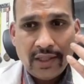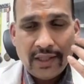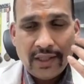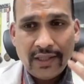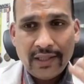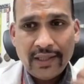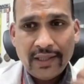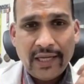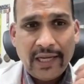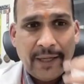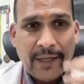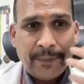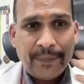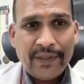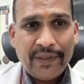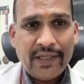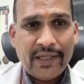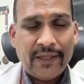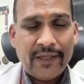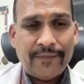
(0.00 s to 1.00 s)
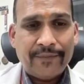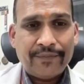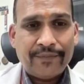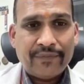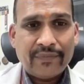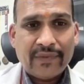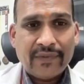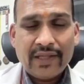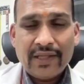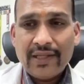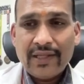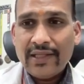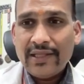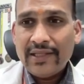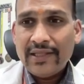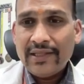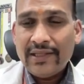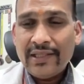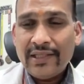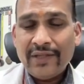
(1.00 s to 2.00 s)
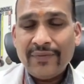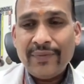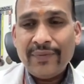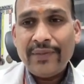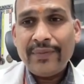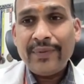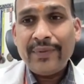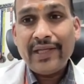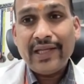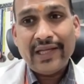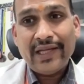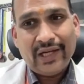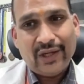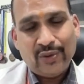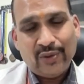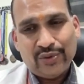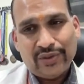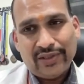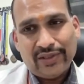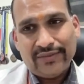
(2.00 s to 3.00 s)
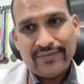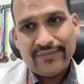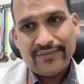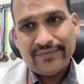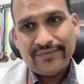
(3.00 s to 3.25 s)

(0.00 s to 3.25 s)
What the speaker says: apnea, there will be arousal.